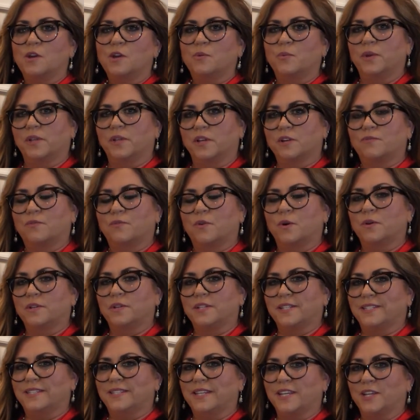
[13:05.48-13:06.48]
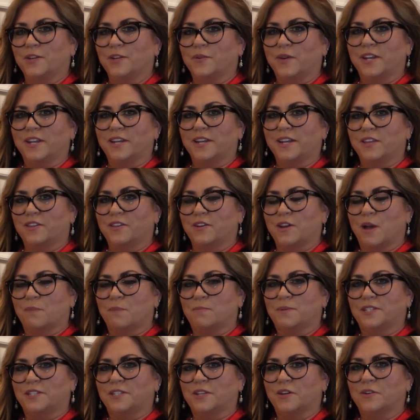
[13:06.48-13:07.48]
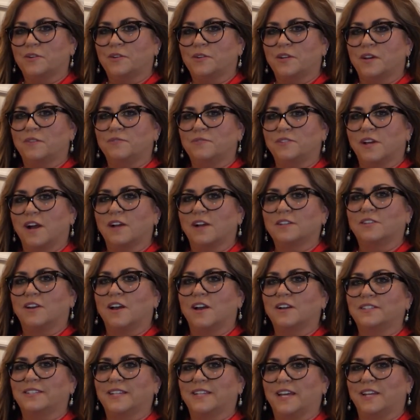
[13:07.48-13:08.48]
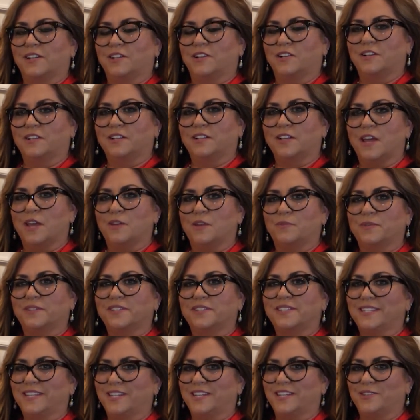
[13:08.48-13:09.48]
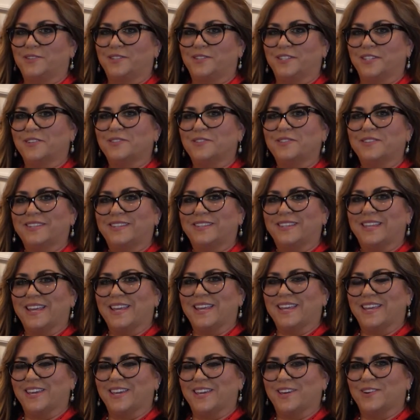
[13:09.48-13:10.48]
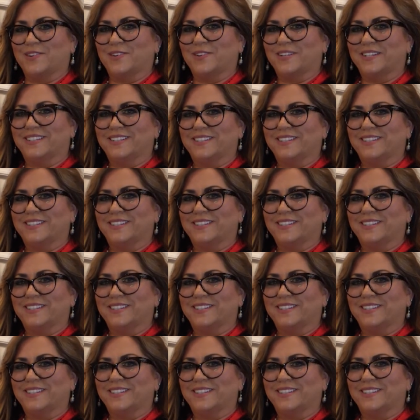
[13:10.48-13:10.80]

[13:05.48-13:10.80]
We look forward to seeing you on another episode of DocTalk Dental, and we'll see you soon. Thank you.